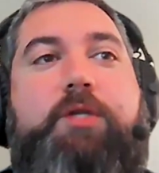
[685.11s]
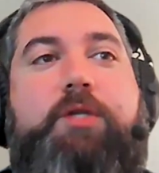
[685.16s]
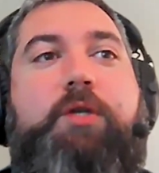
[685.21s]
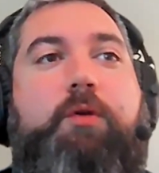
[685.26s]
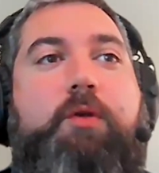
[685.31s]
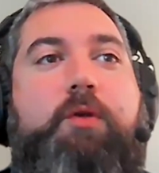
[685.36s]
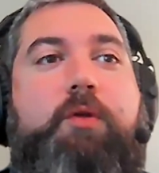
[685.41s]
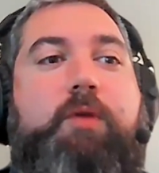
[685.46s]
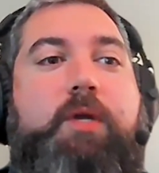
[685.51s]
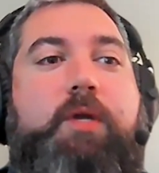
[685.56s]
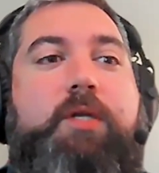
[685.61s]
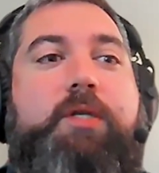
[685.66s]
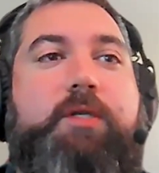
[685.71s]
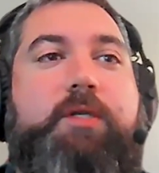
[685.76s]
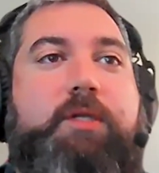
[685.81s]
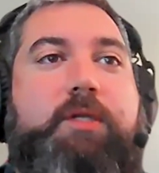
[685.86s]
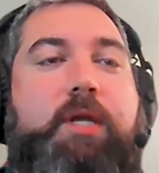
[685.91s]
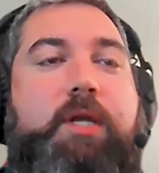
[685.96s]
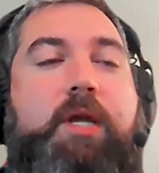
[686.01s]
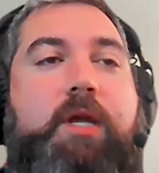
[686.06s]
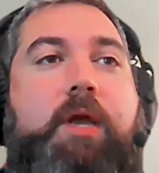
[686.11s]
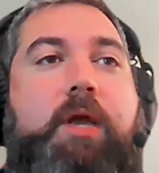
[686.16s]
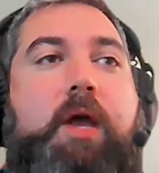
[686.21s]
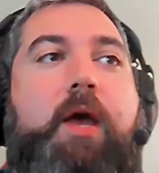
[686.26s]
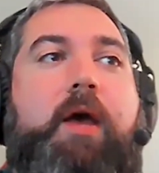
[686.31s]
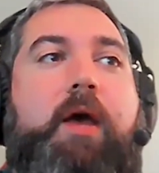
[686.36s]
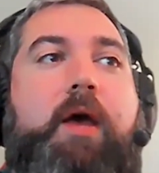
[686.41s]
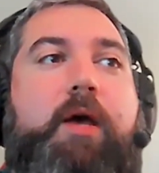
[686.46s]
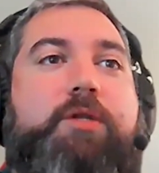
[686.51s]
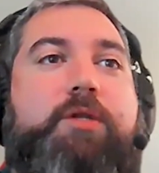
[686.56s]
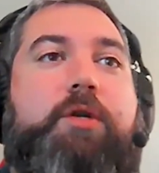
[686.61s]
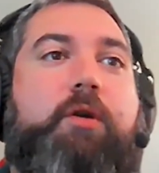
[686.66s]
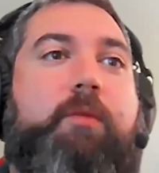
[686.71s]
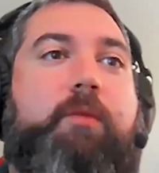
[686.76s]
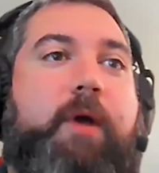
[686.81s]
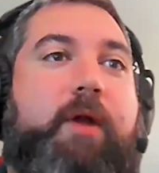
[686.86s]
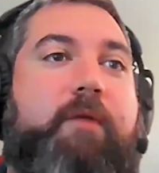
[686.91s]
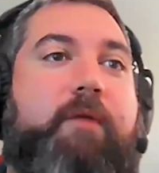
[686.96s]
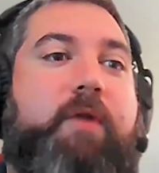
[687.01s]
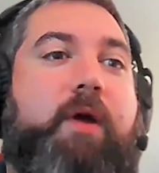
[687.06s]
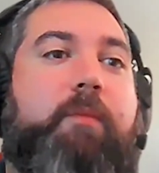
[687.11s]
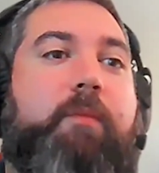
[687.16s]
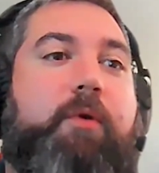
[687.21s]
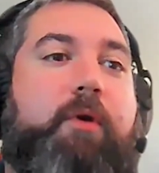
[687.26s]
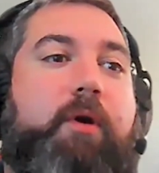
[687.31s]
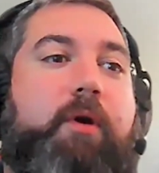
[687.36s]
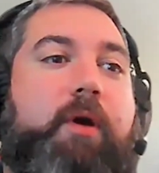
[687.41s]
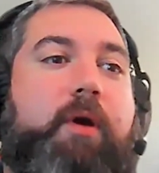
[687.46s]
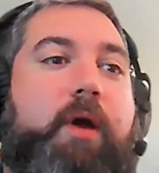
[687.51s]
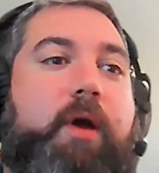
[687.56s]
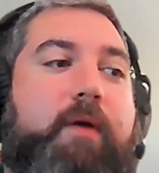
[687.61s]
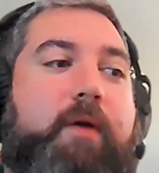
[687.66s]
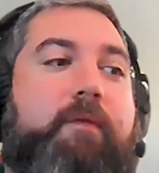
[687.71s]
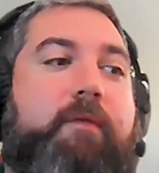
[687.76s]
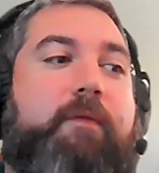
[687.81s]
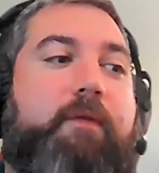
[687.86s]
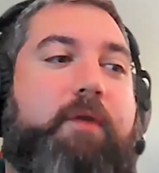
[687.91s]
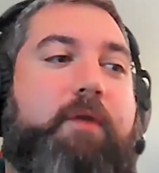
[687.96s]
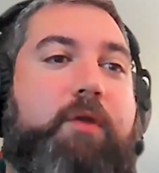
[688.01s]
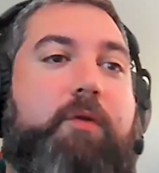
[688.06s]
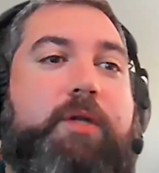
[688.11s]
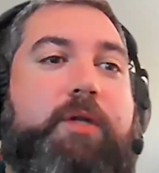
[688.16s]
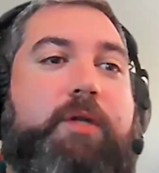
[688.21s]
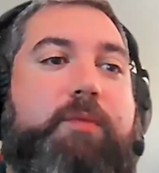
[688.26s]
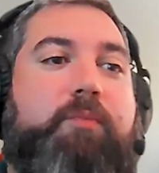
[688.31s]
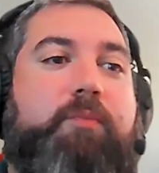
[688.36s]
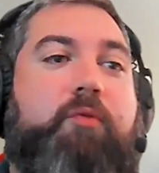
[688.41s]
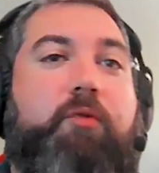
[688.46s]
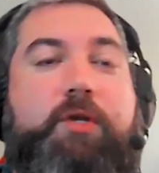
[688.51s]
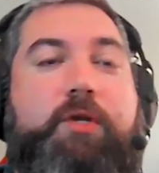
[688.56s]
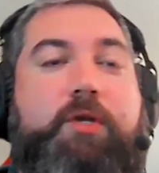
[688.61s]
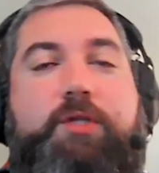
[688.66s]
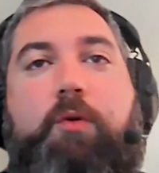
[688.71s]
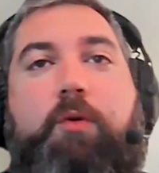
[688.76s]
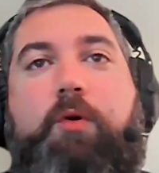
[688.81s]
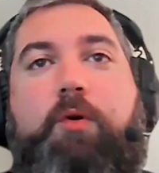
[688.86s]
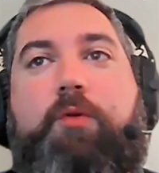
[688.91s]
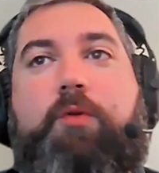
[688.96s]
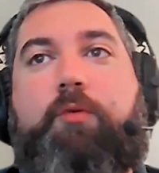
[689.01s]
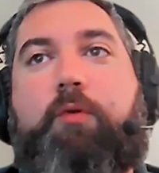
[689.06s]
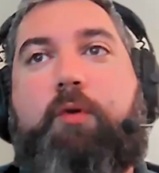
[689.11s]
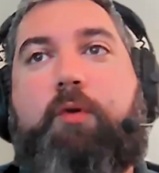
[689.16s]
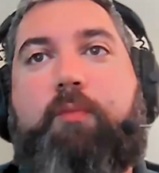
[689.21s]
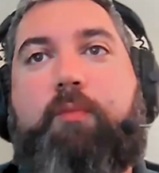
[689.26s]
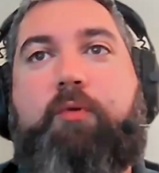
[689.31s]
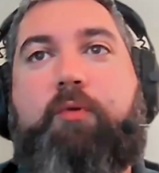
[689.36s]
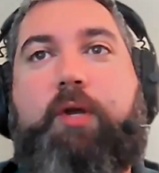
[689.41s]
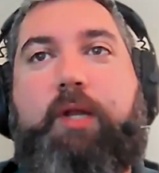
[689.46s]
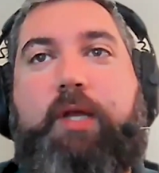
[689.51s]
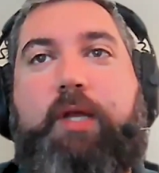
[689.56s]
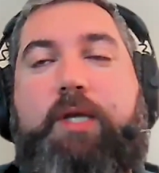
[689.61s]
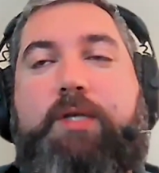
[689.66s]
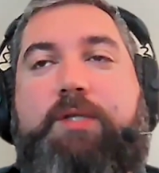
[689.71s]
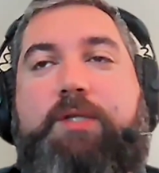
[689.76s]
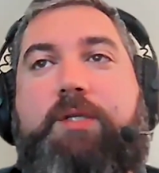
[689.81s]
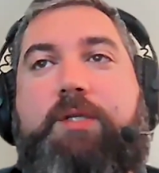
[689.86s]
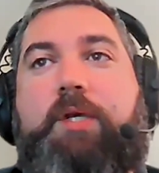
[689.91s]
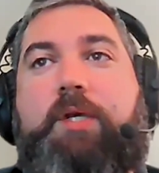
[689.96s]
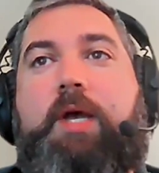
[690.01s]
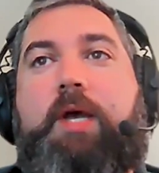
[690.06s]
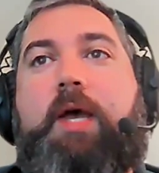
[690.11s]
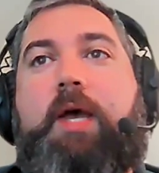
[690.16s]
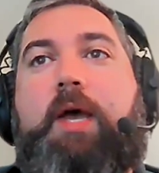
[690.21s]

So you need to see a certain amount of number of units pre-sold or pre-leased